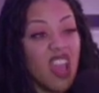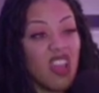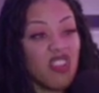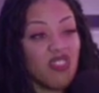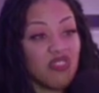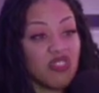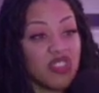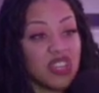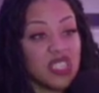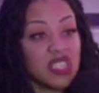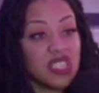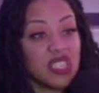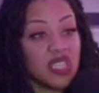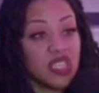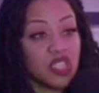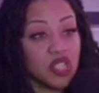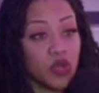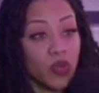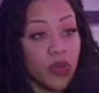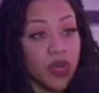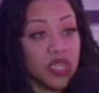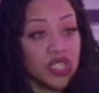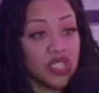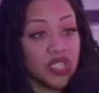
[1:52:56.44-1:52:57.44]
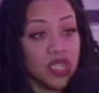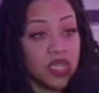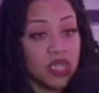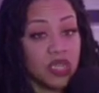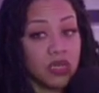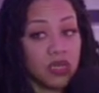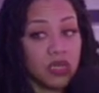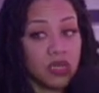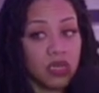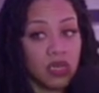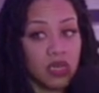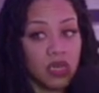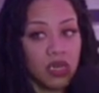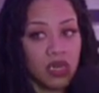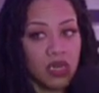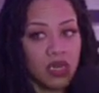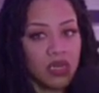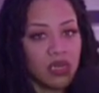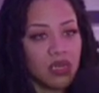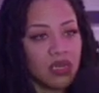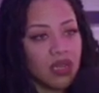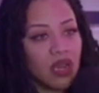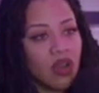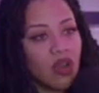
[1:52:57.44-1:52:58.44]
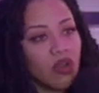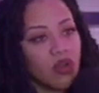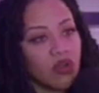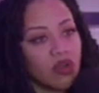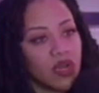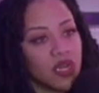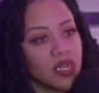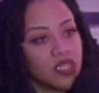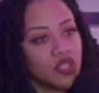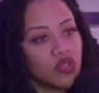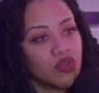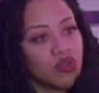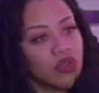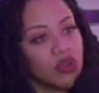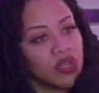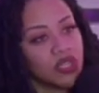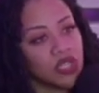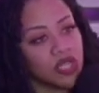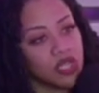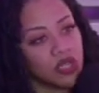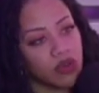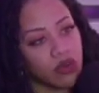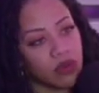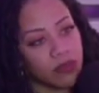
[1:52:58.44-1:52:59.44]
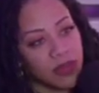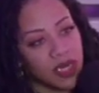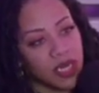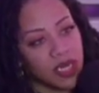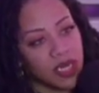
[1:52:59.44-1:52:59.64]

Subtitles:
Every situation? No, because you gonna cheat on me